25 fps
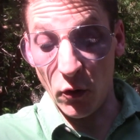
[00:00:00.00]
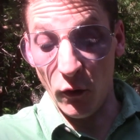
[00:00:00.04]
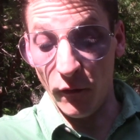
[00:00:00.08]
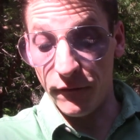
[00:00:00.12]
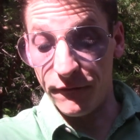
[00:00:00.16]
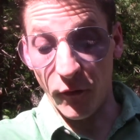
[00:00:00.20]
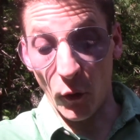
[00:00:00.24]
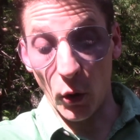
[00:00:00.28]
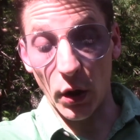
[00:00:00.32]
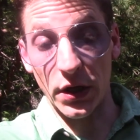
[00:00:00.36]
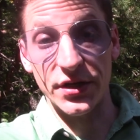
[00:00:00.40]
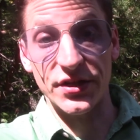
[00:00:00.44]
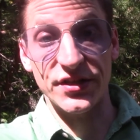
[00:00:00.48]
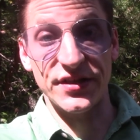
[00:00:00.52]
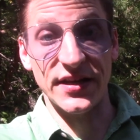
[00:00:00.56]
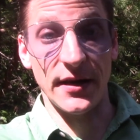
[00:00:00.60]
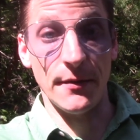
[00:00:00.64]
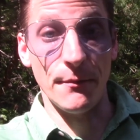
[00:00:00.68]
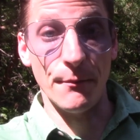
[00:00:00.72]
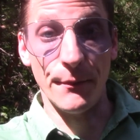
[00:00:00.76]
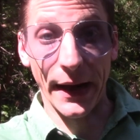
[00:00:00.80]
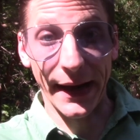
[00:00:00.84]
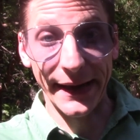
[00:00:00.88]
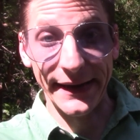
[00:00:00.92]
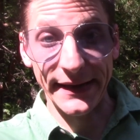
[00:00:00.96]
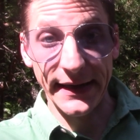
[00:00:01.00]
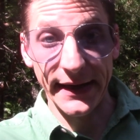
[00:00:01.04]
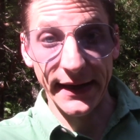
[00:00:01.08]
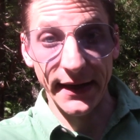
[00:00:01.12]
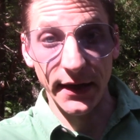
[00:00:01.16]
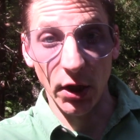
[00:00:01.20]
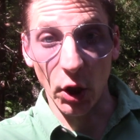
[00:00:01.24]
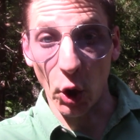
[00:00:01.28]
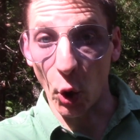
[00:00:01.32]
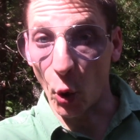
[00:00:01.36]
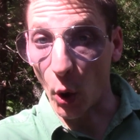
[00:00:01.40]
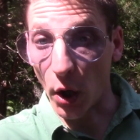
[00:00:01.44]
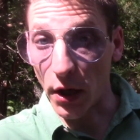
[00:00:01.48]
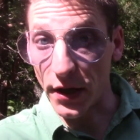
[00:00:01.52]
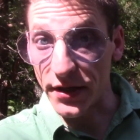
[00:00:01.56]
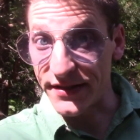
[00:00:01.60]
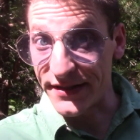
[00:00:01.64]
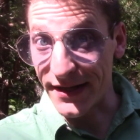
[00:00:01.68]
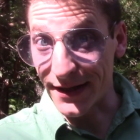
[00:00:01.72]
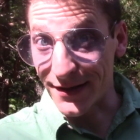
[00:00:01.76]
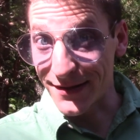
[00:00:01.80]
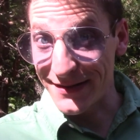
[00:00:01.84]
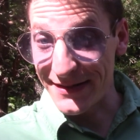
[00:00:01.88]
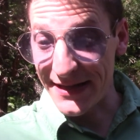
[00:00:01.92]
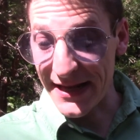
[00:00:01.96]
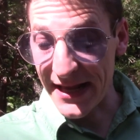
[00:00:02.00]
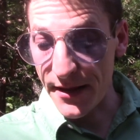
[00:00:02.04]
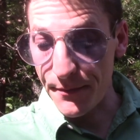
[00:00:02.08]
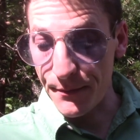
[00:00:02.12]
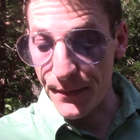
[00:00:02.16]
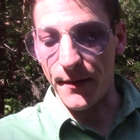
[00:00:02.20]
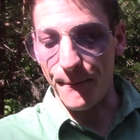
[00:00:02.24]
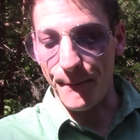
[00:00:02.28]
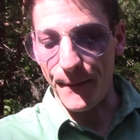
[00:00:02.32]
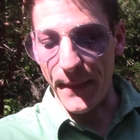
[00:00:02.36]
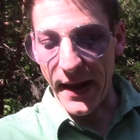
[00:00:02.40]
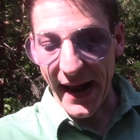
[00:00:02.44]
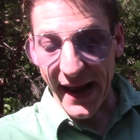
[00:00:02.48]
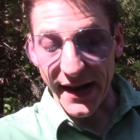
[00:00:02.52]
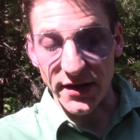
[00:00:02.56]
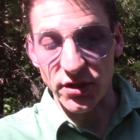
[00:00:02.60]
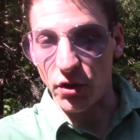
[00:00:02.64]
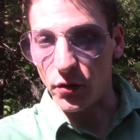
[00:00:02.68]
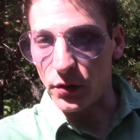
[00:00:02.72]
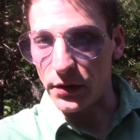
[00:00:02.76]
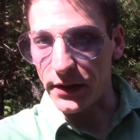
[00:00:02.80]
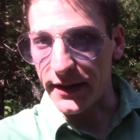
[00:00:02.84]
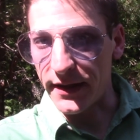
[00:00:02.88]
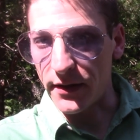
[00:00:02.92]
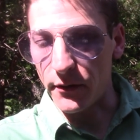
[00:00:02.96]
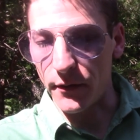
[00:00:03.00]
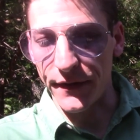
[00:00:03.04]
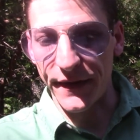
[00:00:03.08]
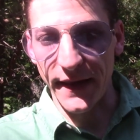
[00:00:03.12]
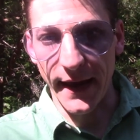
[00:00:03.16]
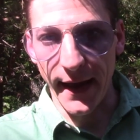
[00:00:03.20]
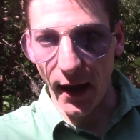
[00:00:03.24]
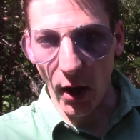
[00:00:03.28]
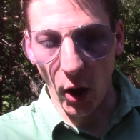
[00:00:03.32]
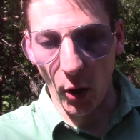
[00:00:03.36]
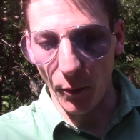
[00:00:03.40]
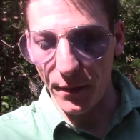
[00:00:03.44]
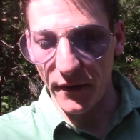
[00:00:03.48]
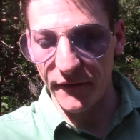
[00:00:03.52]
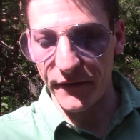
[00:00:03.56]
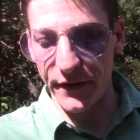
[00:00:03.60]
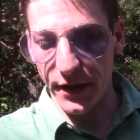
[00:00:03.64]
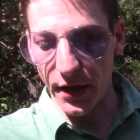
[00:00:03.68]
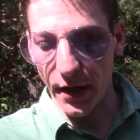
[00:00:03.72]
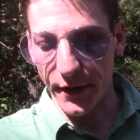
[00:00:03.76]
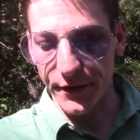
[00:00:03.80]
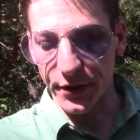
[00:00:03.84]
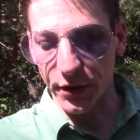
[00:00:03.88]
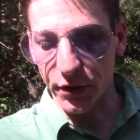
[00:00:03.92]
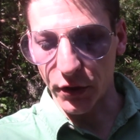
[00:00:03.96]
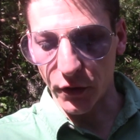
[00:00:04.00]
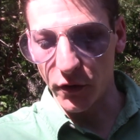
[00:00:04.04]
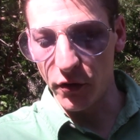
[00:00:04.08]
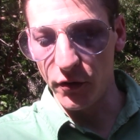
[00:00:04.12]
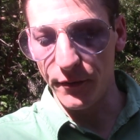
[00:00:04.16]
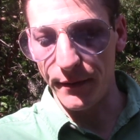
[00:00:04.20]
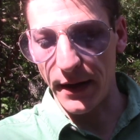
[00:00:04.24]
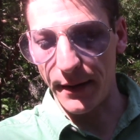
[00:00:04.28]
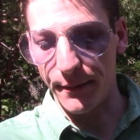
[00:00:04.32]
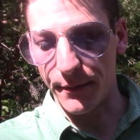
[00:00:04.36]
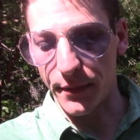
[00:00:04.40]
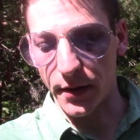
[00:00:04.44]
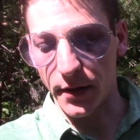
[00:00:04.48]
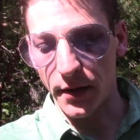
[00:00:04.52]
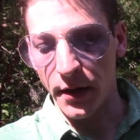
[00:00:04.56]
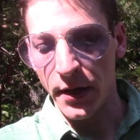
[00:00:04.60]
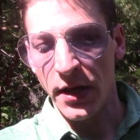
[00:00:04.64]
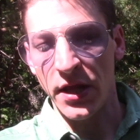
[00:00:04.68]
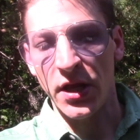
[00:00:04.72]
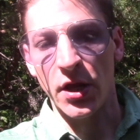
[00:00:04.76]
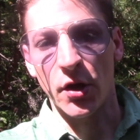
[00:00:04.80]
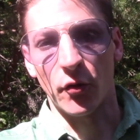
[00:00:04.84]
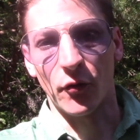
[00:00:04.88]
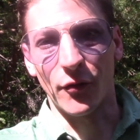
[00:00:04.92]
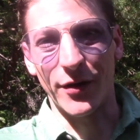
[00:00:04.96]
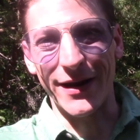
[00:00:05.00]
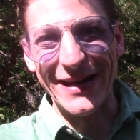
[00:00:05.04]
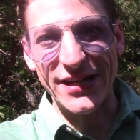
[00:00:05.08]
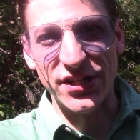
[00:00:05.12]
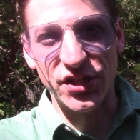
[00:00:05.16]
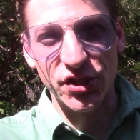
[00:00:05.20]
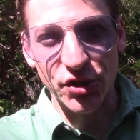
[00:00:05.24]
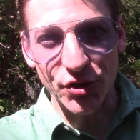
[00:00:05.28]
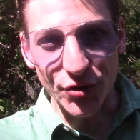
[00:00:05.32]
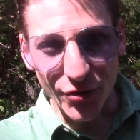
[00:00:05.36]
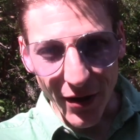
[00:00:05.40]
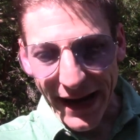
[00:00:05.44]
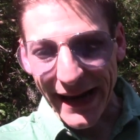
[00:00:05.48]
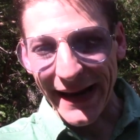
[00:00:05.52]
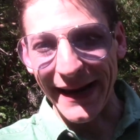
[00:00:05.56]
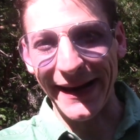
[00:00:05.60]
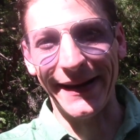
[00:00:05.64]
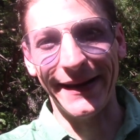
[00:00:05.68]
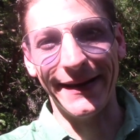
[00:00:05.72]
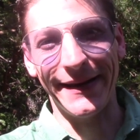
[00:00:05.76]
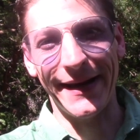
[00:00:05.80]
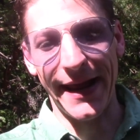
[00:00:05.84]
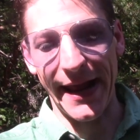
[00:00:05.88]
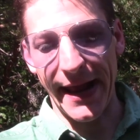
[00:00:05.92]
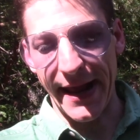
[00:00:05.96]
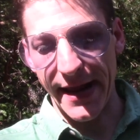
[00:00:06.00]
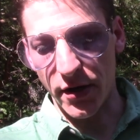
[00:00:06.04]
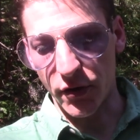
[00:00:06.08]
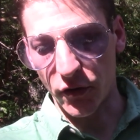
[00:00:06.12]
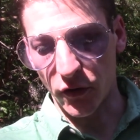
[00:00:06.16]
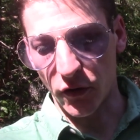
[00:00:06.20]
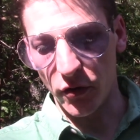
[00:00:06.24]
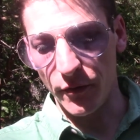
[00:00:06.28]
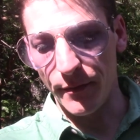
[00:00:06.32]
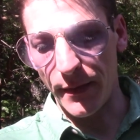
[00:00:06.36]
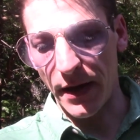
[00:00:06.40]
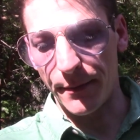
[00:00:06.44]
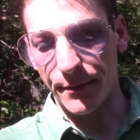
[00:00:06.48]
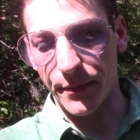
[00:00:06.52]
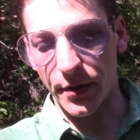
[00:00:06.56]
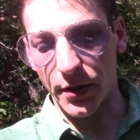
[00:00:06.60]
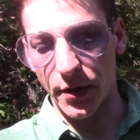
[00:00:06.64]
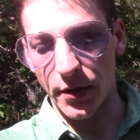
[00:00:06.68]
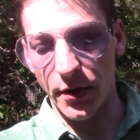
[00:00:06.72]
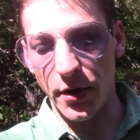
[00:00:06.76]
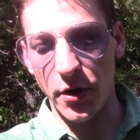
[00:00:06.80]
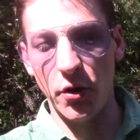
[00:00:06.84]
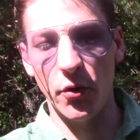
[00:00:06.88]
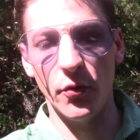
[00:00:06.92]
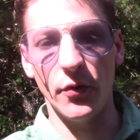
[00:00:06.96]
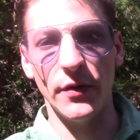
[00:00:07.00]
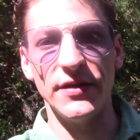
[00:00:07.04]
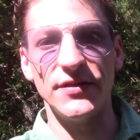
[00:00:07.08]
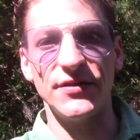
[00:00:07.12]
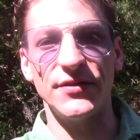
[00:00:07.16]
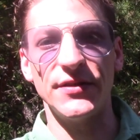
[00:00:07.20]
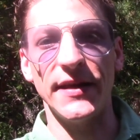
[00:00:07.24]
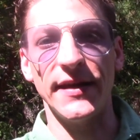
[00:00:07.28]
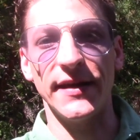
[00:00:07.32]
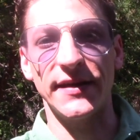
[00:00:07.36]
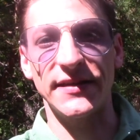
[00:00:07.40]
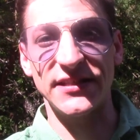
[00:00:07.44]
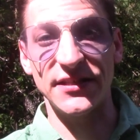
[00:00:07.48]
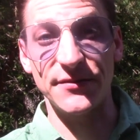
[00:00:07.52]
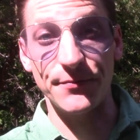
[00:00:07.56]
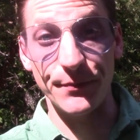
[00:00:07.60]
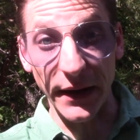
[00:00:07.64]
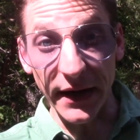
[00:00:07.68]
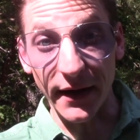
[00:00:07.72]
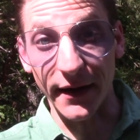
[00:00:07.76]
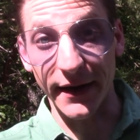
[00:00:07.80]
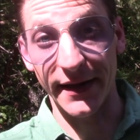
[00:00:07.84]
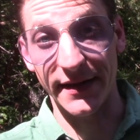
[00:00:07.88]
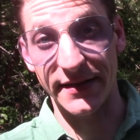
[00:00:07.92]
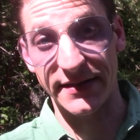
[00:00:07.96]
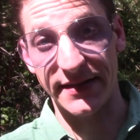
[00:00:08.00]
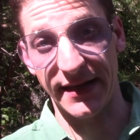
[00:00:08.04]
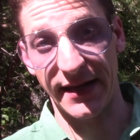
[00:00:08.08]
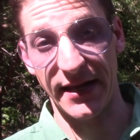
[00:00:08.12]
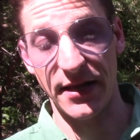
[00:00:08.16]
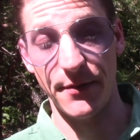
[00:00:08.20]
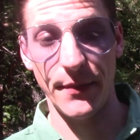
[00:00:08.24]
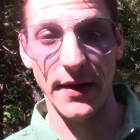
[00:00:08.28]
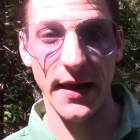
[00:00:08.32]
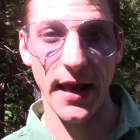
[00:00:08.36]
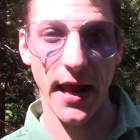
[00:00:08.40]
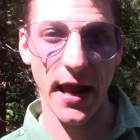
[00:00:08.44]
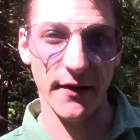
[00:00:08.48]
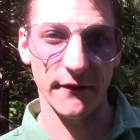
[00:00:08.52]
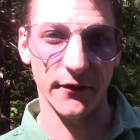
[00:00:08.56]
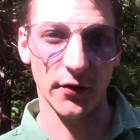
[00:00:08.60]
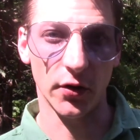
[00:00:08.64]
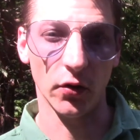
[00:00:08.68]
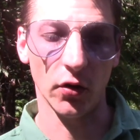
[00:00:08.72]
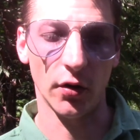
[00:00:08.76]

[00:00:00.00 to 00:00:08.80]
force and binding or duct tape manually with the help of another crew member. Restrain a crew member who is experiencing a behavioral